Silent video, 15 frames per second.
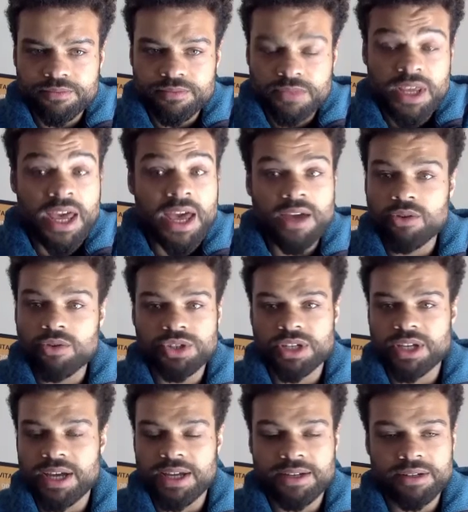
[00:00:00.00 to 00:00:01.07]
Yeah, of course you
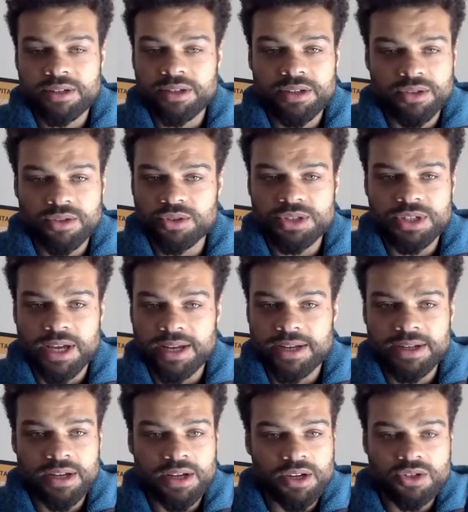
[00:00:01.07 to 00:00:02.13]
can. Of course you can.
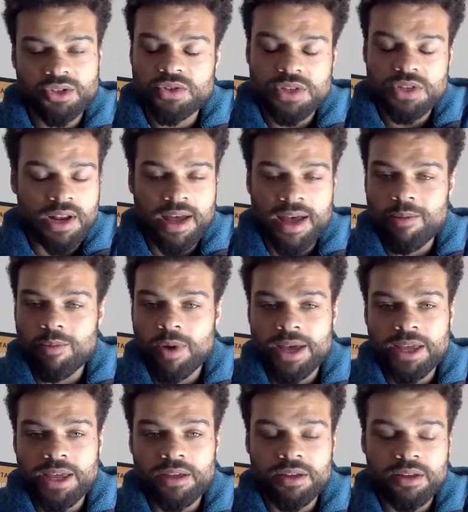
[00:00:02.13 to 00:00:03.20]
Use a light
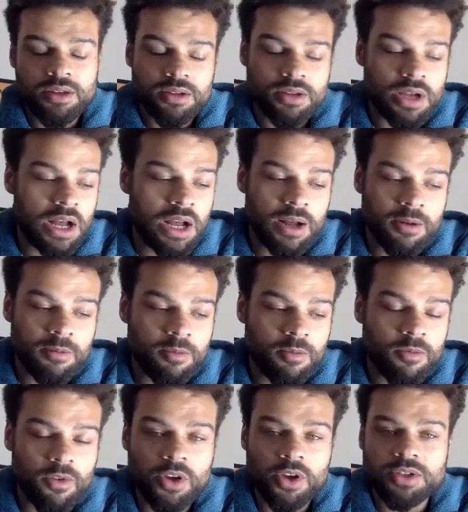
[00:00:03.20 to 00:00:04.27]
weight.
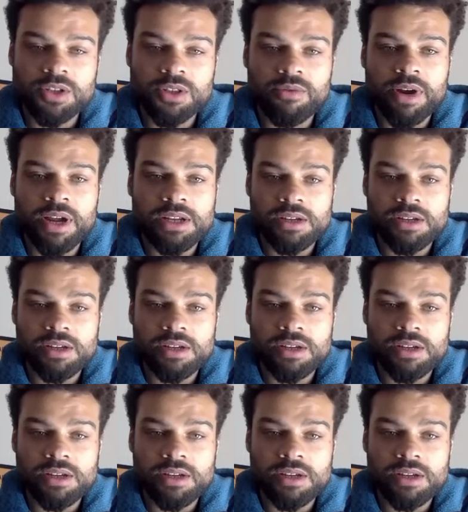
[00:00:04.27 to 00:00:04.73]
Focus on the